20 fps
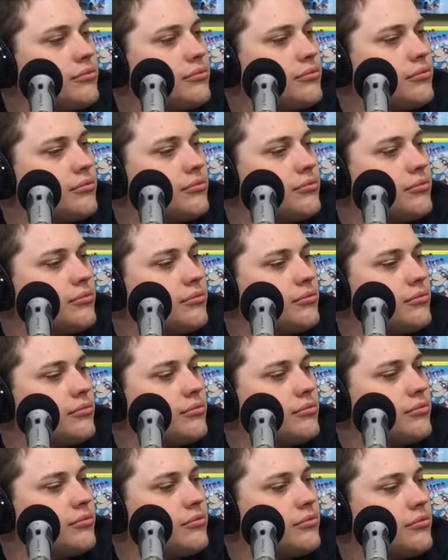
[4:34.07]

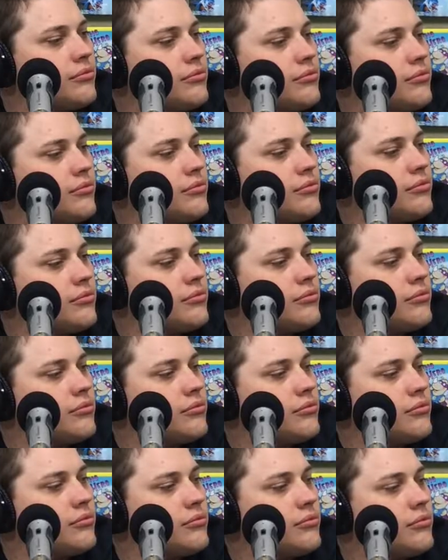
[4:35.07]

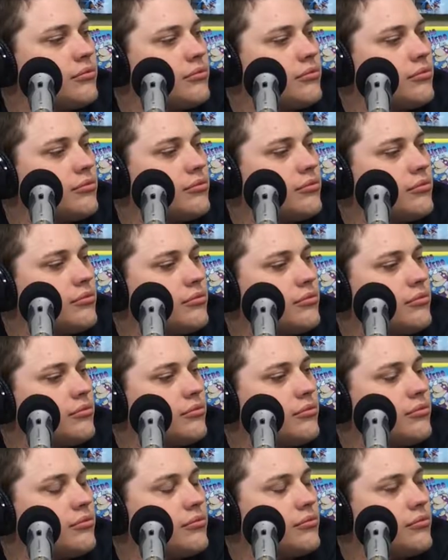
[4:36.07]

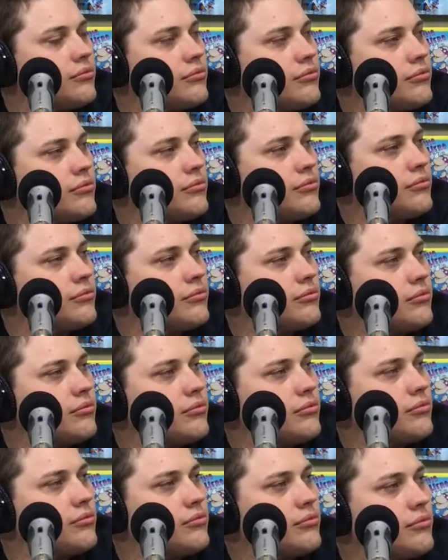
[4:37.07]

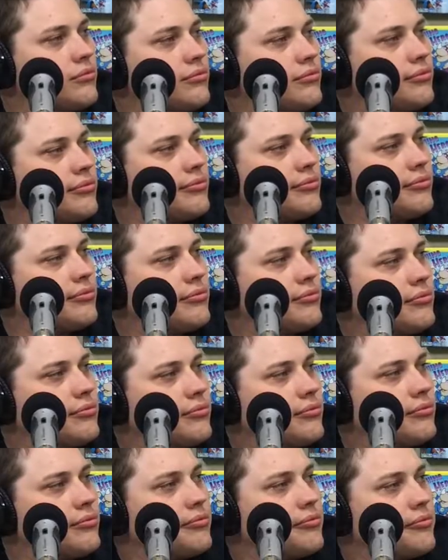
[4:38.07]

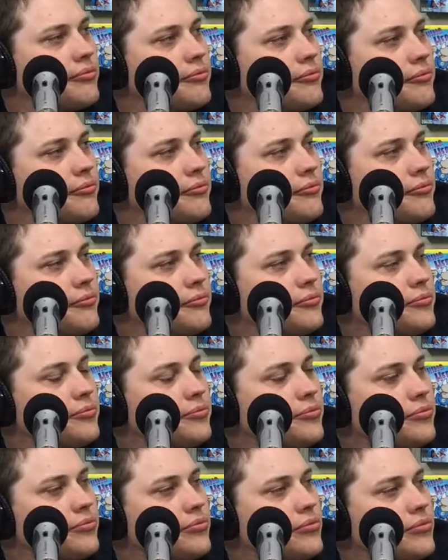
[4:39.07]

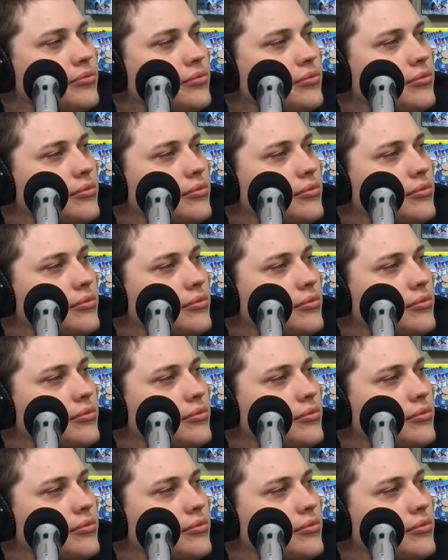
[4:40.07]
No words are spoken by the person on screen.